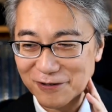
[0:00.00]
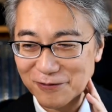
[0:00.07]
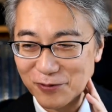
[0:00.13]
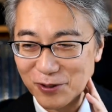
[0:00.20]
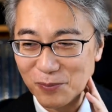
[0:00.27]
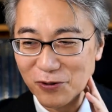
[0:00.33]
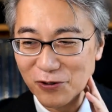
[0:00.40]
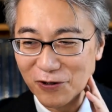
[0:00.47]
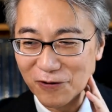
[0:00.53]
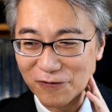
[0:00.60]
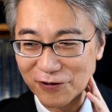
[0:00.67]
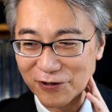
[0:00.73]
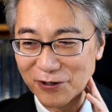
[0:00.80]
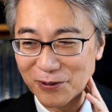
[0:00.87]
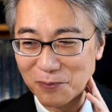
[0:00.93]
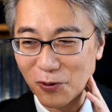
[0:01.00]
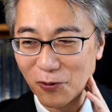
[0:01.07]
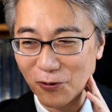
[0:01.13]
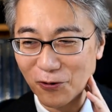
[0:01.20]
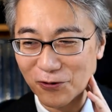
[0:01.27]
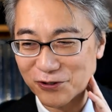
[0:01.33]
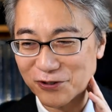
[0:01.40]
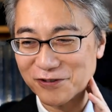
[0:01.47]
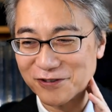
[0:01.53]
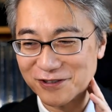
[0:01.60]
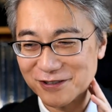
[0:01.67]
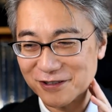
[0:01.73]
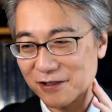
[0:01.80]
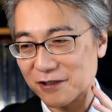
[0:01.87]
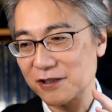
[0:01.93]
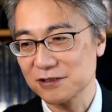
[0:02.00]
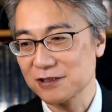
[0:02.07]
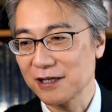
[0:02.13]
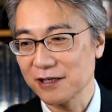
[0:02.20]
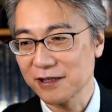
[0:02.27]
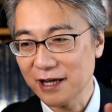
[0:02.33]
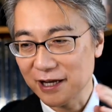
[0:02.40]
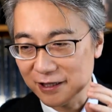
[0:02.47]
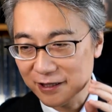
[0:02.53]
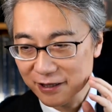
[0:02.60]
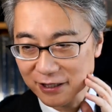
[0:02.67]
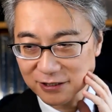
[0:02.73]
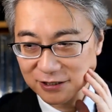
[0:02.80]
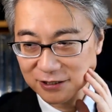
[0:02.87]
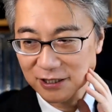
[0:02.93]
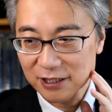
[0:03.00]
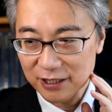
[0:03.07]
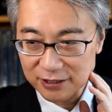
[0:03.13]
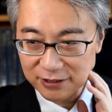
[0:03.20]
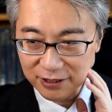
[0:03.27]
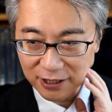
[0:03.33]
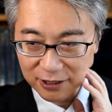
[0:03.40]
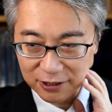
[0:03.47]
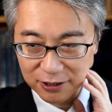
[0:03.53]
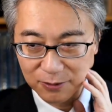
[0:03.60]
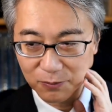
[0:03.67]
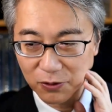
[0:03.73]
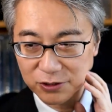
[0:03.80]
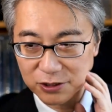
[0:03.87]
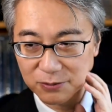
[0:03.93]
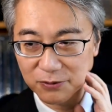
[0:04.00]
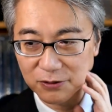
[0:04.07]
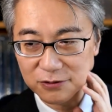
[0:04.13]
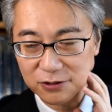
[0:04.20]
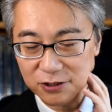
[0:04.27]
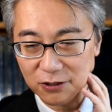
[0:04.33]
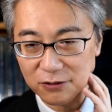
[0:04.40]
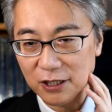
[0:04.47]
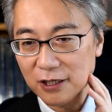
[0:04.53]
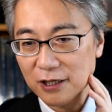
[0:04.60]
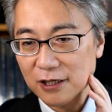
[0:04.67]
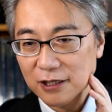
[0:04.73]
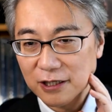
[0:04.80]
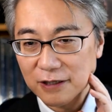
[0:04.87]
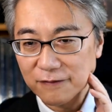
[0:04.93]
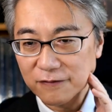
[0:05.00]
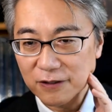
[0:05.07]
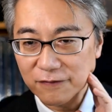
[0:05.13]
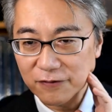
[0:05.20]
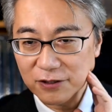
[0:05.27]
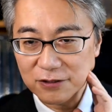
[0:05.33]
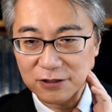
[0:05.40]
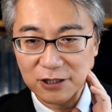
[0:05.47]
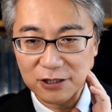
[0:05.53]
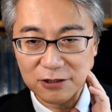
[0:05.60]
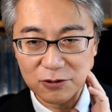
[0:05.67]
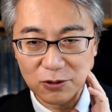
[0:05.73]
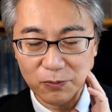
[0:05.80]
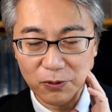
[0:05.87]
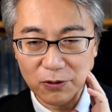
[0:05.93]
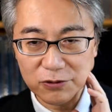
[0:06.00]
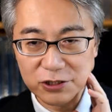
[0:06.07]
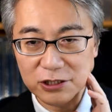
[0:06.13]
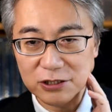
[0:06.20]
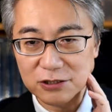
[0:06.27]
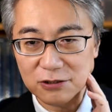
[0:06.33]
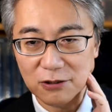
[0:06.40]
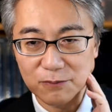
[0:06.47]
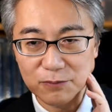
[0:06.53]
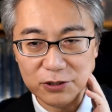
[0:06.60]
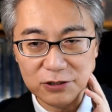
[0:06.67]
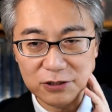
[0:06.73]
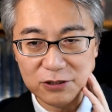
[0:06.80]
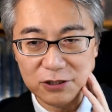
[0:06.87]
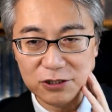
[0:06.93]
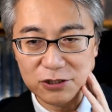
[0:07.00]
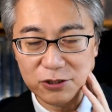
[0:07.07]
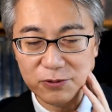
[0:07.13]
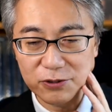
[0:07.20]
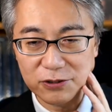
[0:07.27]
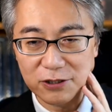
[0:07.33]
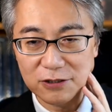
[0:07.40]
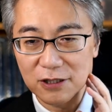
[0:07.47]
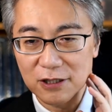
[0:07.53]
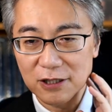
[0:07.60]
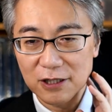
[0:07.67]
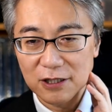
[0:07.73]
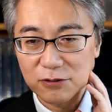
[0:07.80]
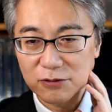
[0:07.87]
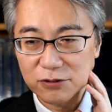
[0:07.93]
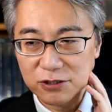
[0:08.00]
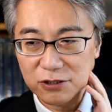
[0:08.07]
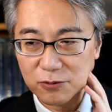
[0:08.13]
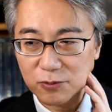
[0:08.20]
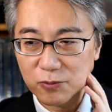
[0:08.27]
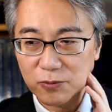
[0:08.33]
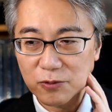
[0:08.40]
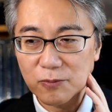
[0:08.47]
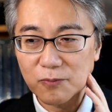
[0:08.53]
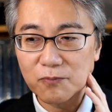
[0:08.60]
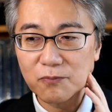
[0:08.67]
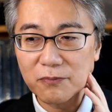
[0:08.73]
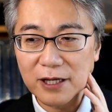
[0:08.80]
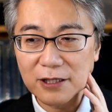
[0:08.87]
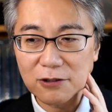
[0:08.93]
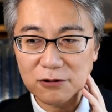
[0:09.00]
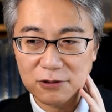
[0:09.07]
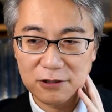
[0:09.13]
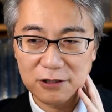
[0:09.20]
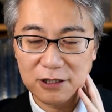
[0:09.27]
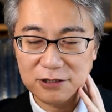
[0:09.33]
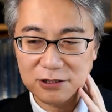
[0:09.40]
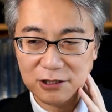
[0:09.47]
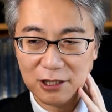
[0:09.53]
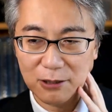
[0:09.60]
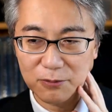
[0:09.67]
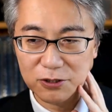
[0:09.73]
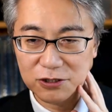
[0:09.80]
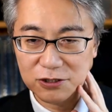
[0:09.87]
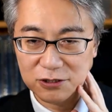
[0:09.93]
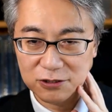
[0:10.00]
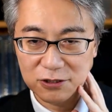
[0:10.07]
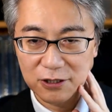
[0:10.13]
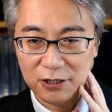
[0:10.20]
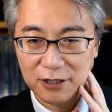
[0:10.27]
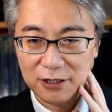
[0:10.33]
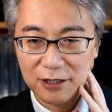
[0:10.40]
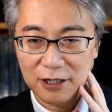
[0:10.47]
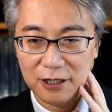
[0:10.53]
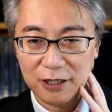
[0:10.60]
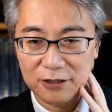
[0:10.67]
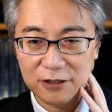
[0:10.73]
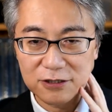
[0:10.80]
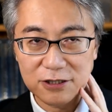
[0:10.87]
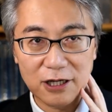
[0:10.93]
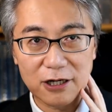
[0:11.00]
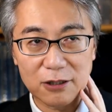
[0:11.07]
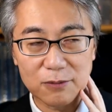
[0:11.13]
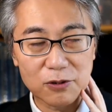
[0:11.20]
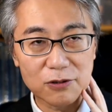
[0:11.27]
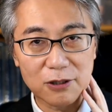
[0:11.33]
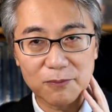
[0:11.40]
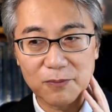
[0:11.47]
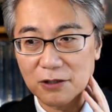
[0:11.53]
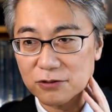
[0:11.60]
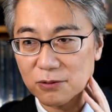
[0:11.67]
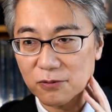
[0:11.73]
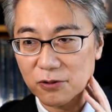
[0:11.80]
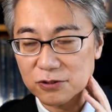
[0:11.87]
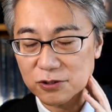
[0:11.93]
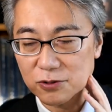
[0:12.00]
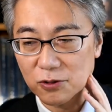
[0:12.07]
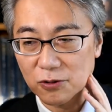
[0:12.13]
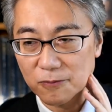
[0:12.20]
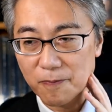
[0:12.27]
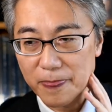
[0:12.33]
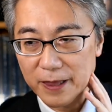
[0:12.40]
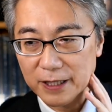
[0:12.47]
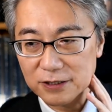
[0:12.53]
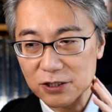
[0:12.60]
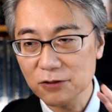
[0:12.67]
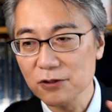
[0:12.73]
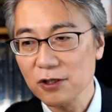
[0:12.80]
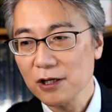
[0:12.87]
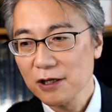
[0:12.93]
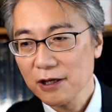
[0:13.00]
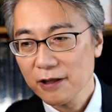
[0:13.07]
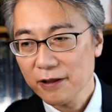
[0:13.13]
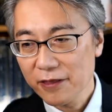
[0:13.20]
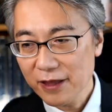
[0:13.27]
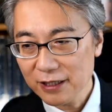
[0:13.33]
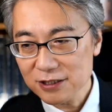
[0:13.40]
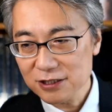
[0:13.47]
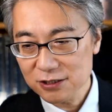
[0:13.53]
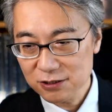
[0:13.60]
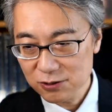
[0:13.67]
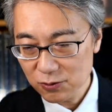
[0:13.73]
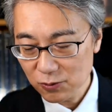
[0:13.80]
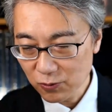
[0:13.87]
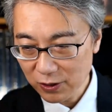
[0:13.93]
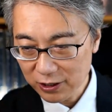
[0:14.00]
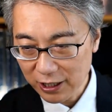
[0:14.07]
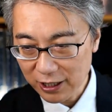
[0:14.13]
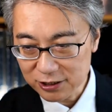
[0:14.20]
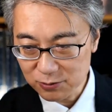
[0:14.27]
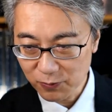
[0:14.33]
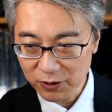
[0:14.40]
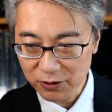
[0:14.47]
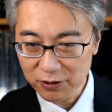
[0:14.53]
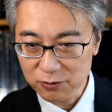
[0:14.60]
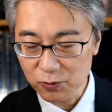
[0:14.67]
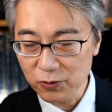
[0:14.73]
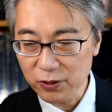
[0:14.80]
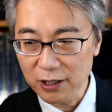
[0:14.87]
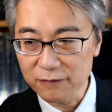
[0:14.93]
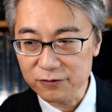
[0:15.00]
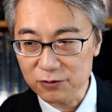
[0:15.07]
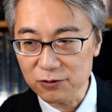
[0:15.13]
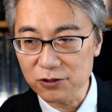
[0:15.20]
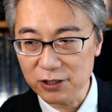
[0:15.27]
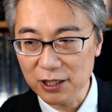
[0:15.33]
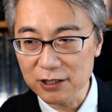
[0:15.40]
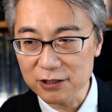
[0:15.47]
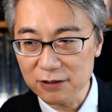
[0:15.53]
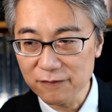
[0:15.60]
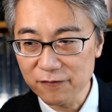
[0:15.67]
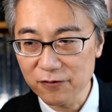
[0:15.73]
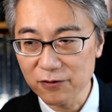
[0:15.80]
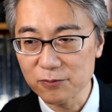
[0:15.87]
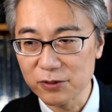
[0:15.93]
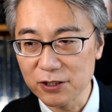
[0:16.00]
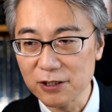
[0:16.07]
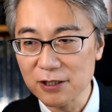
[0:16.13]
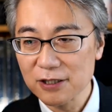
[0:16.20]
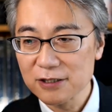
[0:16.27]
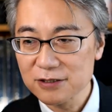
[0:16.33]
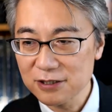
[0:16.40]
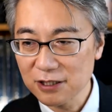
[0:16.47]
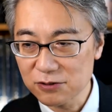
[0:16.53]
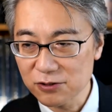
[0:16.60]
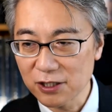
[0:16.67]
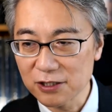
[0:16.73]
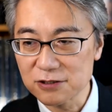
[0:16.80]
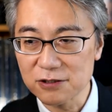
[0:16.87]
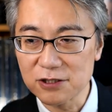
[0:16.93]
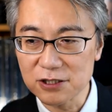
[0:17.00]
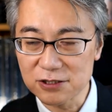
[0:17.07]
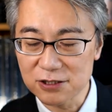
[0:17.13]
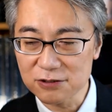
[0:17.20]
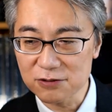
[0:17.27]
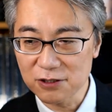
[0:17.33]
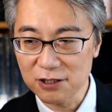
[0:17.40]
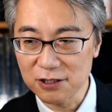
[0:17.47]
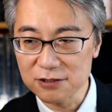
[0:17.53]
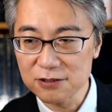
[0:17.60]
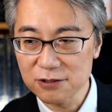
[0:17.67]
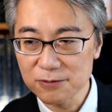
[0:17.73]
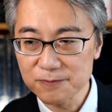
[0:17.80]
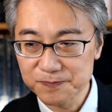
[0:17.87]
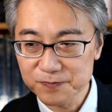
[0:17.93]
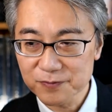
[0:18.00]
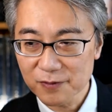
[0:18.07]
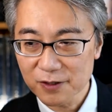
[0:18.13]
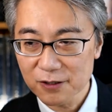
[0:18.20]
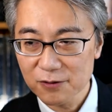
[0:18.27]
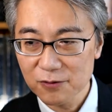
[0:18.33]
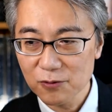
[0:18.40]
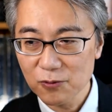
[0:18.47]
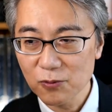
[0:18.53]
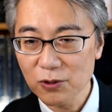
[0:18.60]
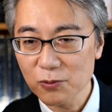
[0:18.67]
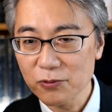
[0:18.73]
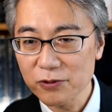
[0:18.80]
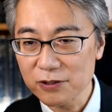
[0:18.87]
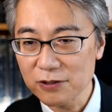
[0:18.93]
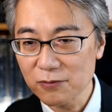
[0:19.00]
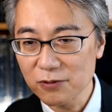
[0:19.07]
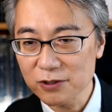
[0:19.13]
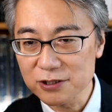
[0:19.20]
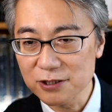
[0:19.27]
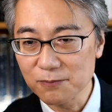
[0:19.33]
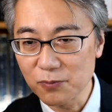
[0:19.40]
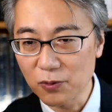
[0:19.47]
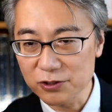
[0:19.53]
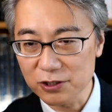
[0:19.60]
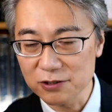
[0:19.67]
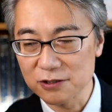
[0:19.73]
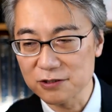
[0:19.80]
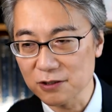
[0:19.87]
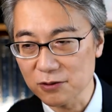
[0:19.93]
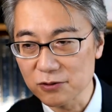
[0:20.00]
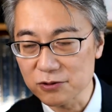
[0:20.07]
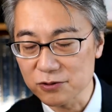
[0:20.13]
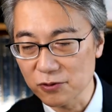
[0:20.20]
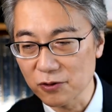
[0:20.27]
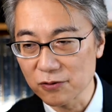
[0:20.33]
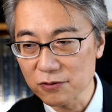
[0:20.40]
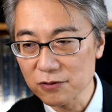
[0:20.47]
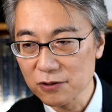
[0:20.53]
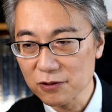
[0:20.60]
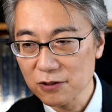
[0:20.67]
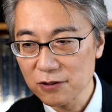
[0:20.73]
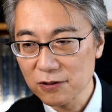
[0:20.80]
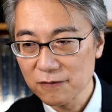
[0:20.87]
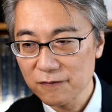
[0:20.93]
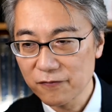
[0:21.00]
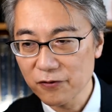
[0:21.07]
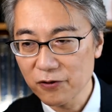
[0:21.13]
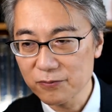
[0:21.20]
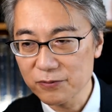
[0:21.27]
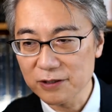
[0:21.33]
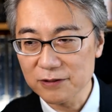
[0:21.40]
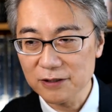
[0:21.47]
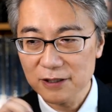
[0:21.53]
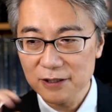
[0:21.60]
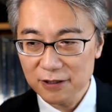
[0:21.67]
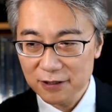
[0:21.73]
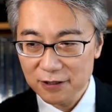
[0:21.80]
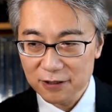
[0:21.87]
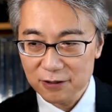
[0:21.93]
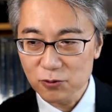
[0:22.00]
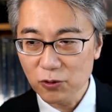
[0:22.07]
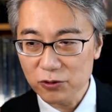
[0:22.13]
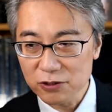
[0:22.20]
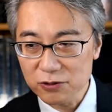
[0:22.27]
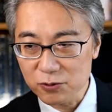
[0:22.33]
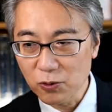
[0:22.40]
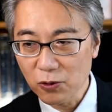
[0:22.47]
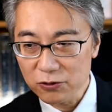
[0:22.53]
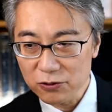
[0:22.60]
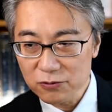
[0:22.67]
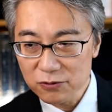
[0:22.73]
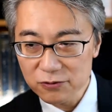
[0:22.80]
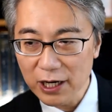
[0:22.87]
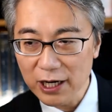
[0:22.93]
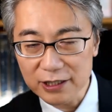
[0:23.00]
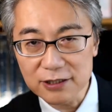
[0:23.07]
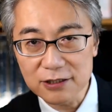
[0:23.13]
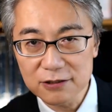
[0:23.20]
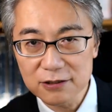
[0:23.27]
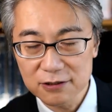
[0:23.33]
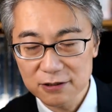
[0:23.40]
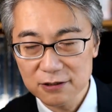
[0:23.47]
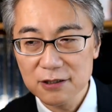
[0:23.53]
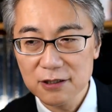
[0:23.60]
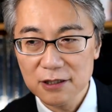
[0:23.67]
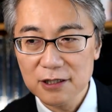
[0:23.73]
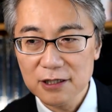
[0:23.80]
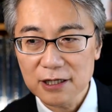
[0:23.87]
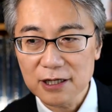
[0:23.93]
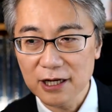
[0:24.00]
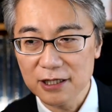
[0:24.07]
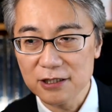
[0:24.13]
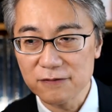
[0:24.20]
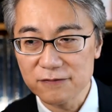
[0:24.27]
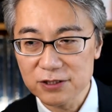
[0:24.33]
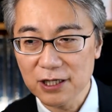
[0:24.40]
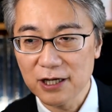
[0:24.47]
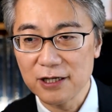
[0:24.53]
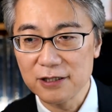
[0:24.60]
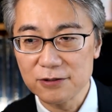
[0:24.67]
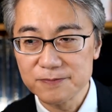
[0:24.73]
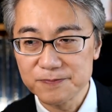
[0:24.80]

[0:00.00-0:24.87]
remove or report or things like that. That's correct. Entirely possible. So even if the data topology is completely distributed, you still may not establish a desirable amount of control. So that's one aspect that we have to look at from the centralized and decentralized. Mm-hmm. What's important is the control from the quote unquote right kind of side,